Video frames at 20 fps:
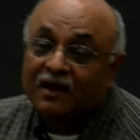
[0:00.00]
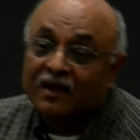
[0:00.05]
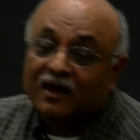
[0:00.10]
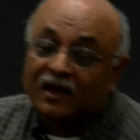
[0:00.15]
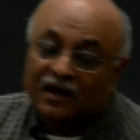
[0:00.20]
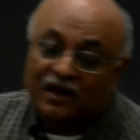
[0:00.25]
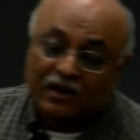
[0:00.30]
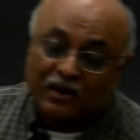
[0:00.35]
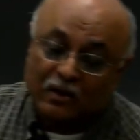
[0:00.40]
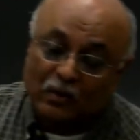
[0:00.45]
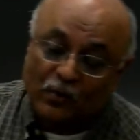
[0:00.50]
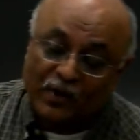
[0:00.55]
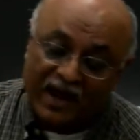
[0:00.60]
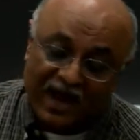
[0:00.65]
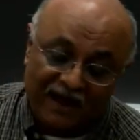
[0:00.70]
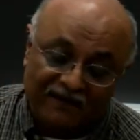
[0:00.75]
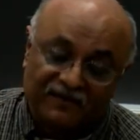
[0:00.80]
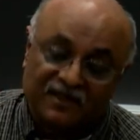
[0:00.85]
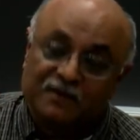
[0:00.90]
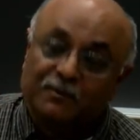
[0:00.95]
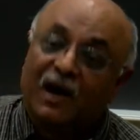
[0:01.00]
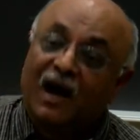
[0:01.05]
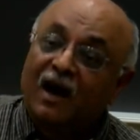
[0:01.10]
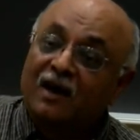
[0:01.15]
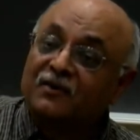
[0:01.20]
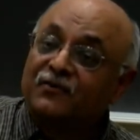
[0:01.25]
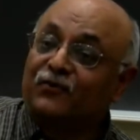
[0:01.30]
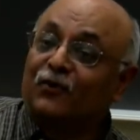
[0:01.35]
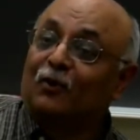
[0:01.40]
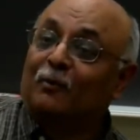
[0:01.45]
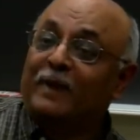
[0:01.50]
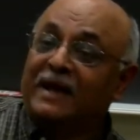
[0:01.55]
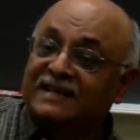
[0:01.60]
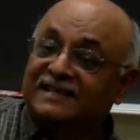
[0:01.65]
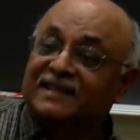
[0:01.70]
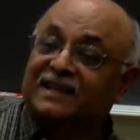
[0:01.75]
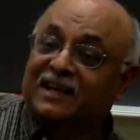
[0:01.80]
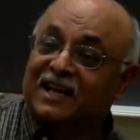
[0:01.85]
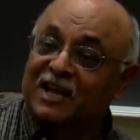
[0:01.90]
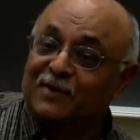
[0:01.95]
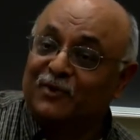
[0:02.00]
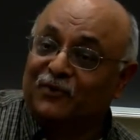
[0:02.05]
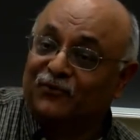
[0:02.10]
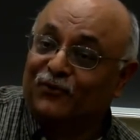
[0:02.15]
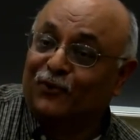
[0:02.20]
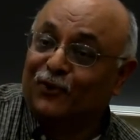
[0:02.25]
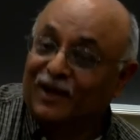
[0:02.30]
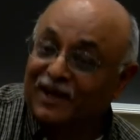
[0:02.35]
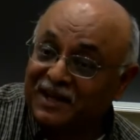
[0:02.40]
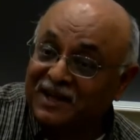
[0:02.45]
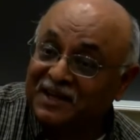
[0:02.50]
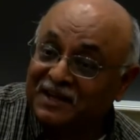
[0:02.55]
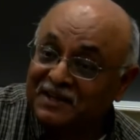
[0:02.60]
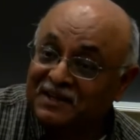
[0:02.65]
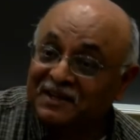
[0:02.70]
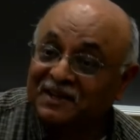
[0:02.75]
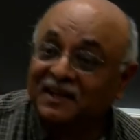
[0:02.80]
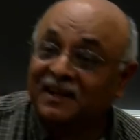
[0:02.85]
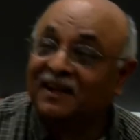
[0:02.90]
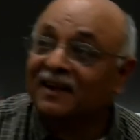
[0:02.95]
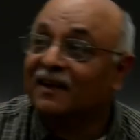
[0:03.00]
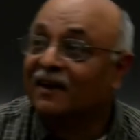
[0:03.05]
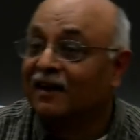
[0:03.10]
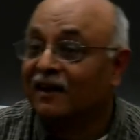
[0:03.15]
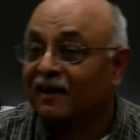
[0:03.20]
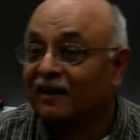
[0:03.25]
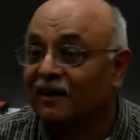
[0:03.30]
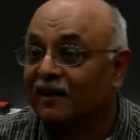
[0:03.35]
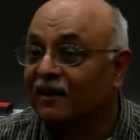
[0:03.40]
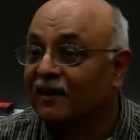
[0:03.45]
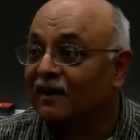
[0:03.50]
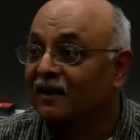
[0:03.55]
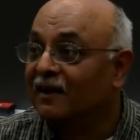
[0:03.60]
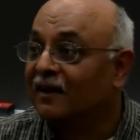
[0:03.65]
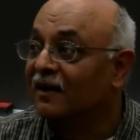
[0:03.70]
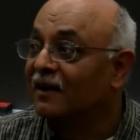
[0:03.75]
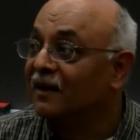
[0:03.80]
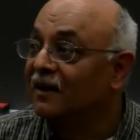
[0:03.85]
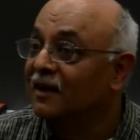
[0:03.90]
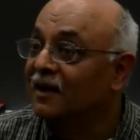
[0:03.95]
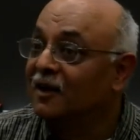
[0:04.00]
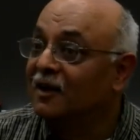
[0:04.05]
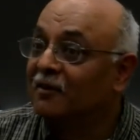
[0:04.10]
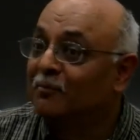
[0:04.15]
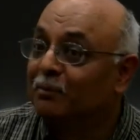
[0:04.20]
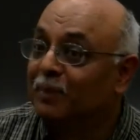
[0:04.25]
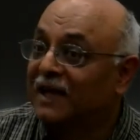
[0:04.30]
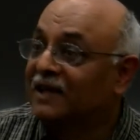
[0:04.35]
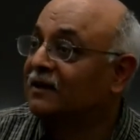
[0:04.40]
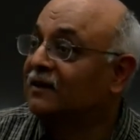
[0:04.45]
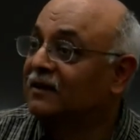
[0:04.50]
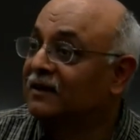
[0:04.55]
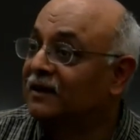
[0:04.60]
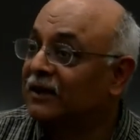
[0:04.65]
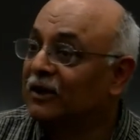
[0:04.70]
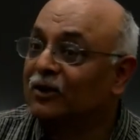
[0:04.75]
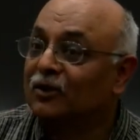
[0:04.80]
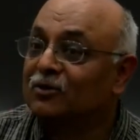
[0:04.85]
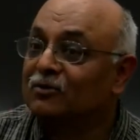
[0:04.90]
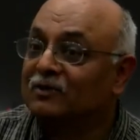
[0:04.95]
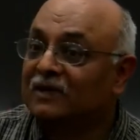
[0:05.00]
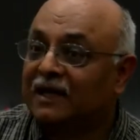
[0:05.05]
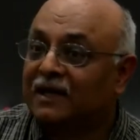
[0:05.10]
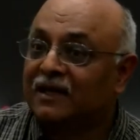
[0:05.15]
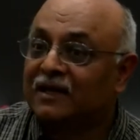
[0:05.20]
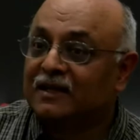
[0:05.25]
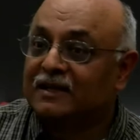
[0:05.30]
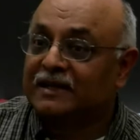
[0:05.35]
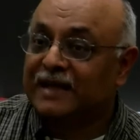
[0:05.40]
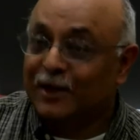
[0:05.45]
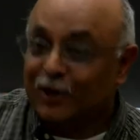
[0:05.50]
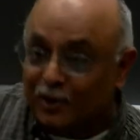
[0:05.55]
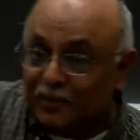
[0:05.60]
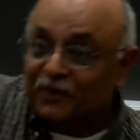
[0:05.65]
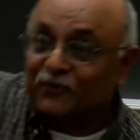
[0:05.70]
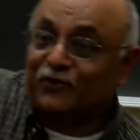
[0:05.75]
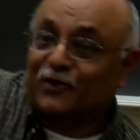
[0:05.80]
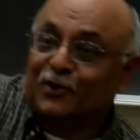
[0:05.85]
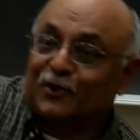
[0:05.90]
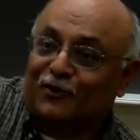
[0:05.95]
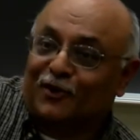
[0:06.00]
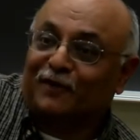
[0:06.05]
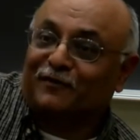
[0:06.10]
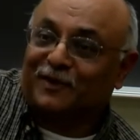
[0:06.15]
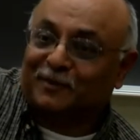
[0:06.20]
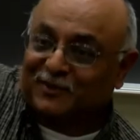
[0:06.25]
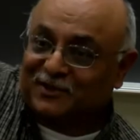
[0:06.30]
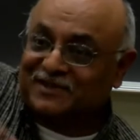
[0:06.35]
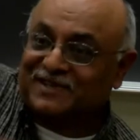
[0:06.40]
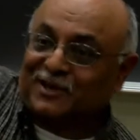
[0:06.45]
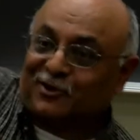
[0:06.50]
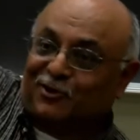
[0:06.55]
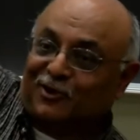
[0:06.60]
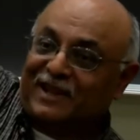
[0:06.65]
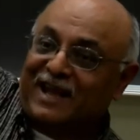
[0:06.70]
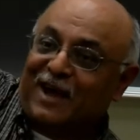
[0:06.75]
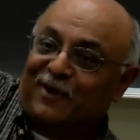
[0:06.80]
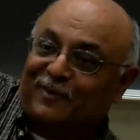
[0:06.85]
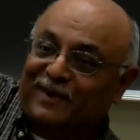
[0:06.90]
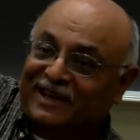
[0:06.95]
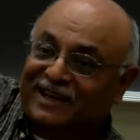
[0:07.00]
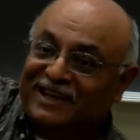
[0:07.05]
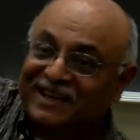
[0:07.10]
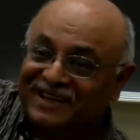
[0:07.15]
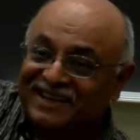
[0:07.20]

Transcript: uh, we have demand for basic labor falling, but you know, there are going to be fewer of them because they'll all now be